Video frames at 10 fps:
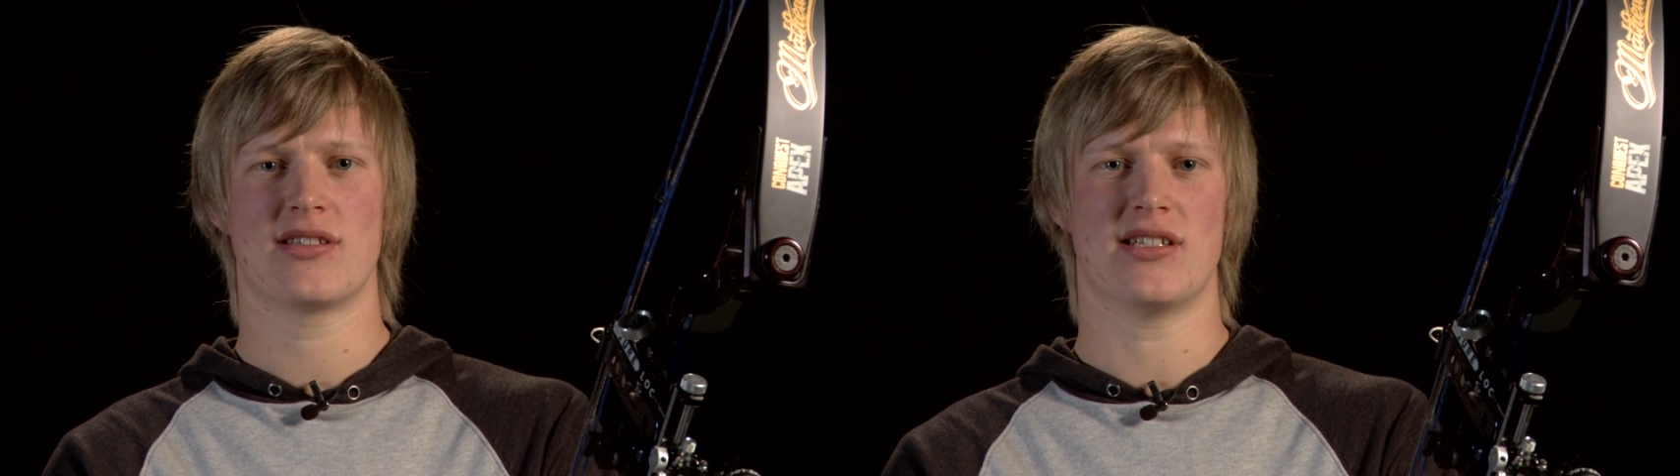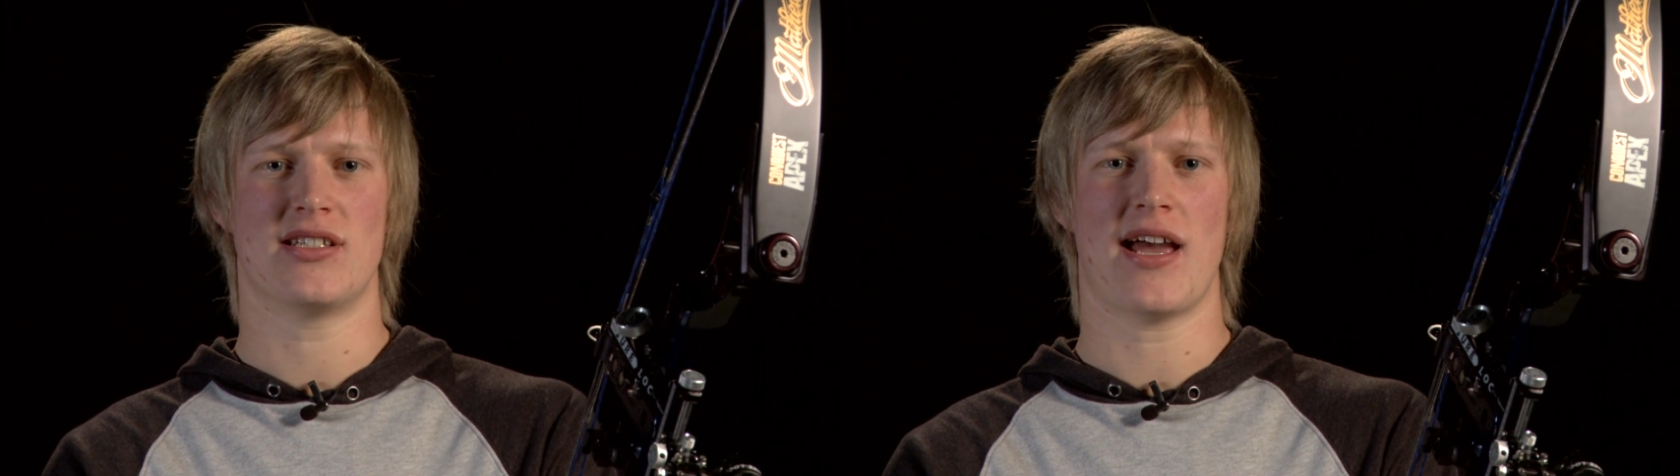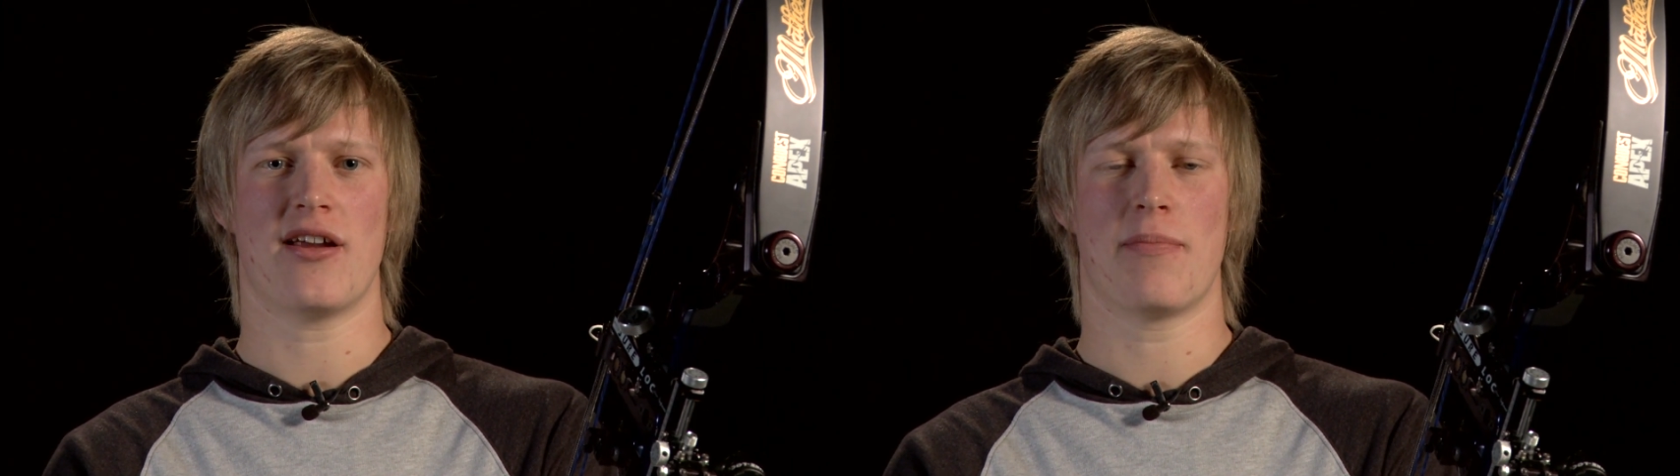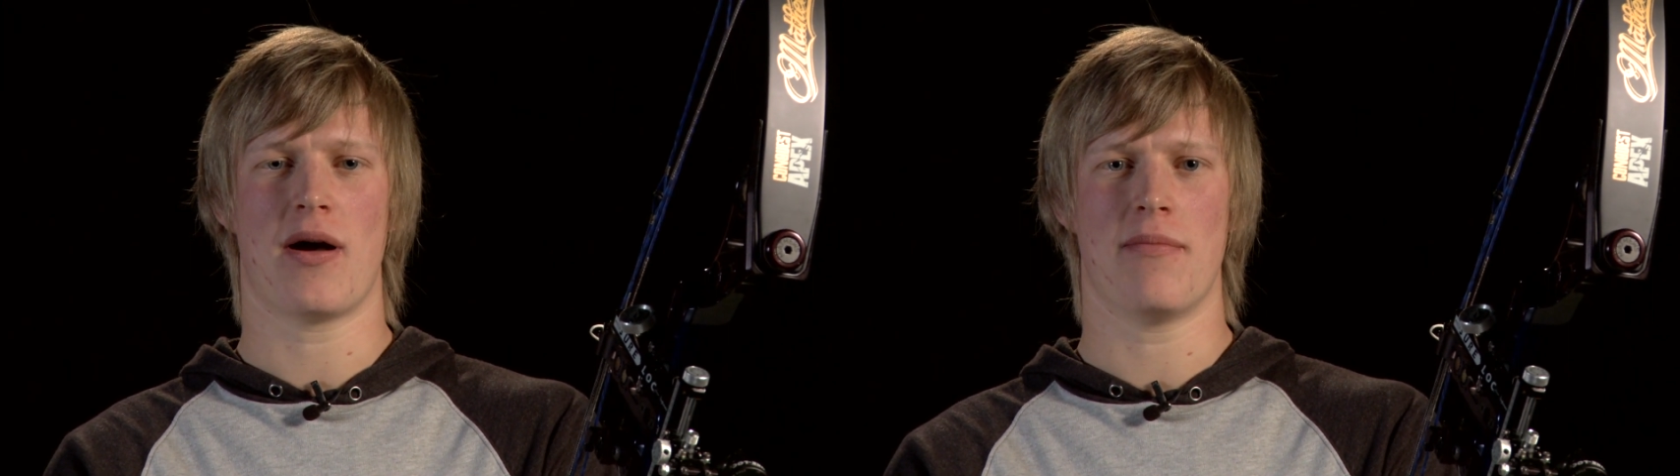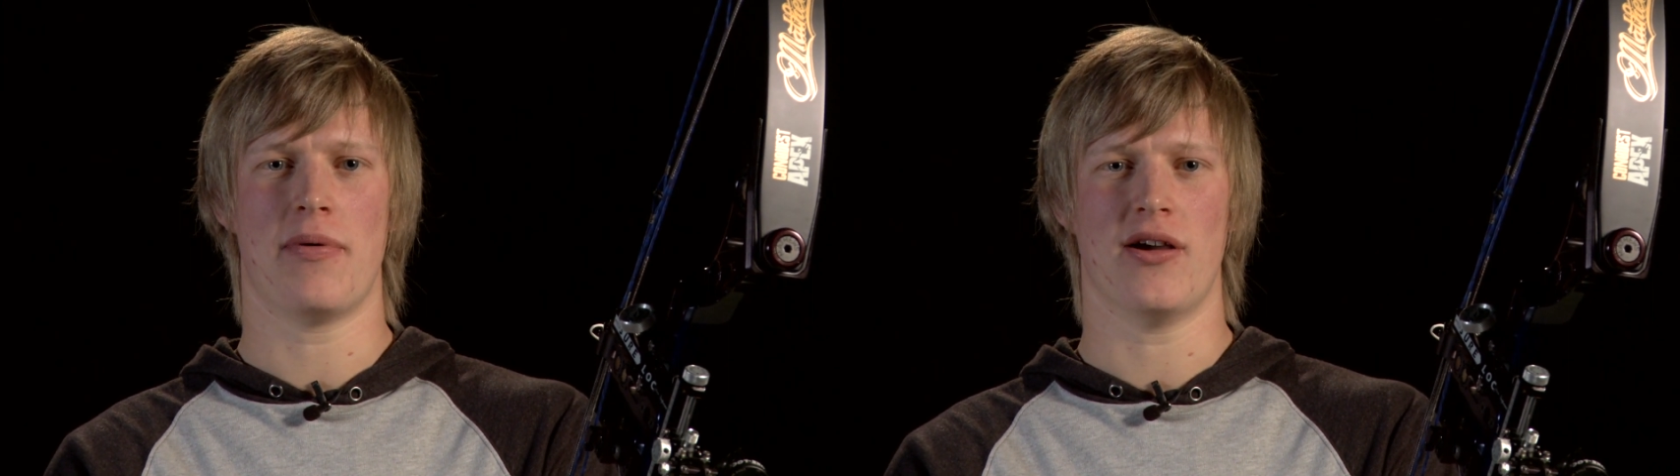to set up
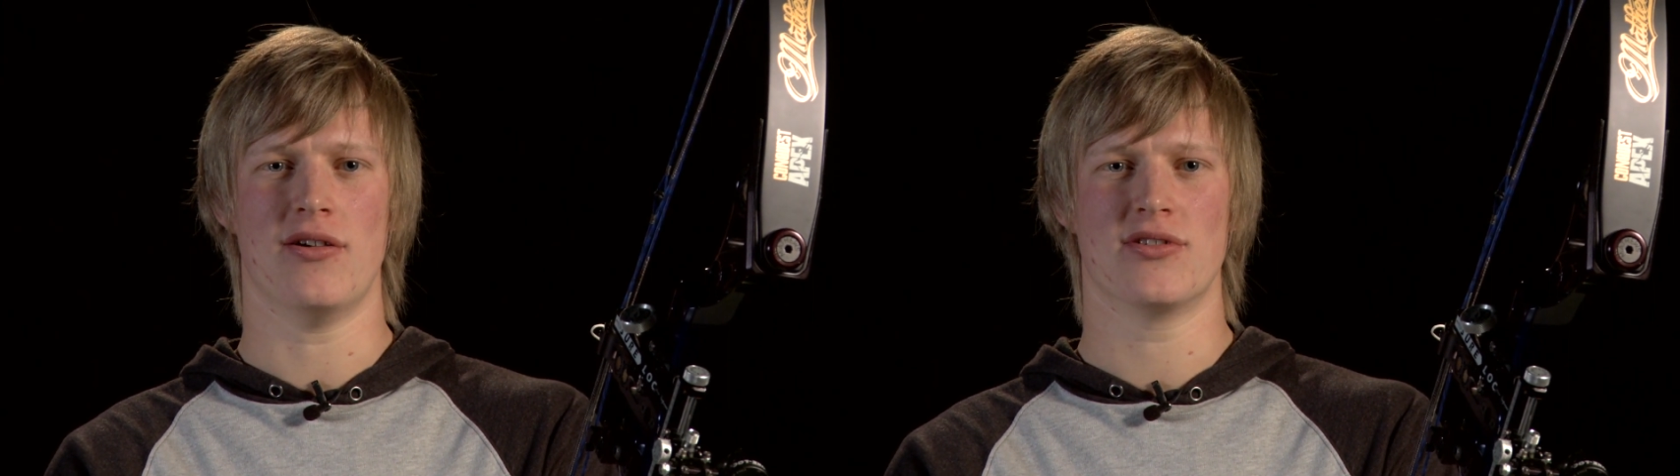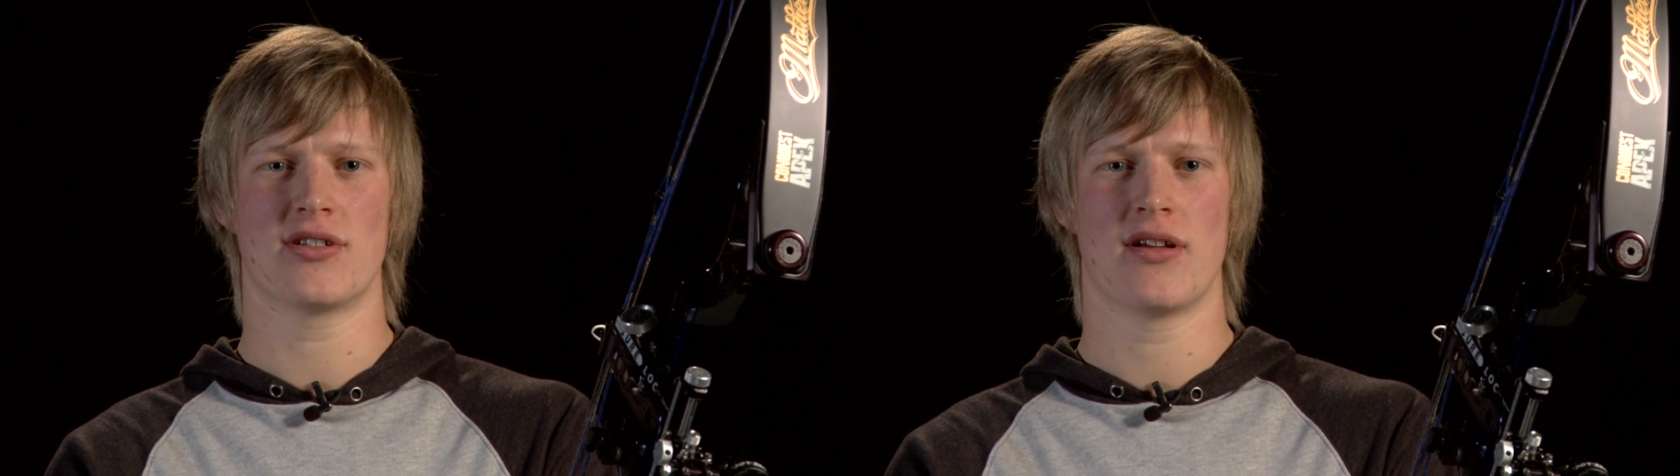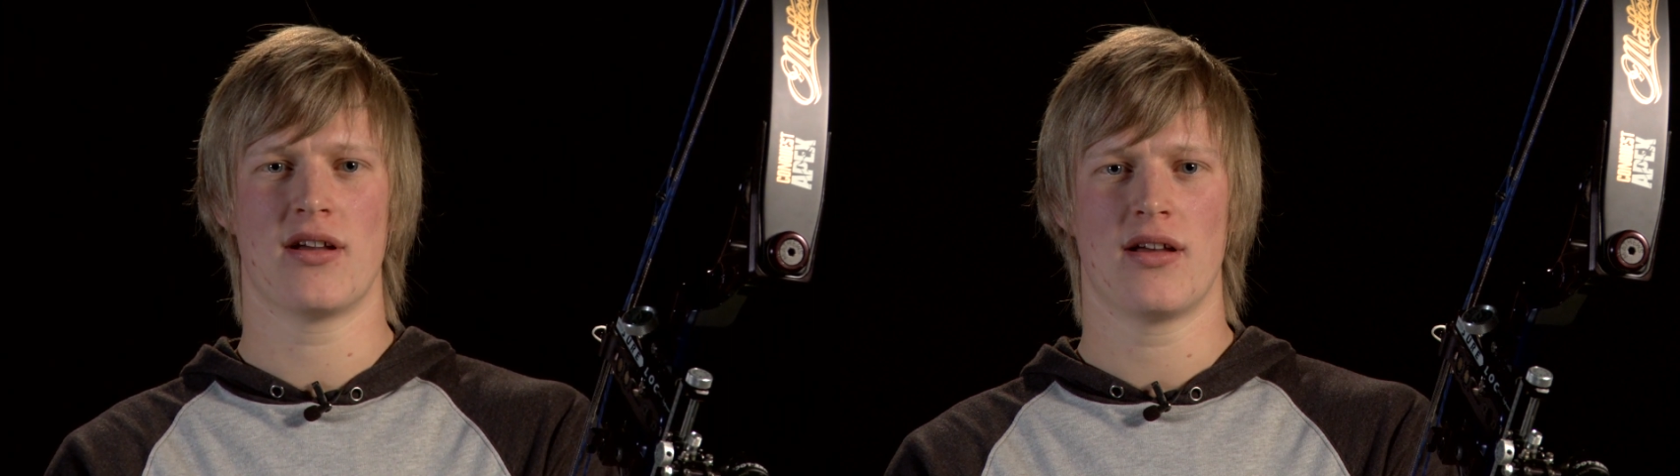our bows.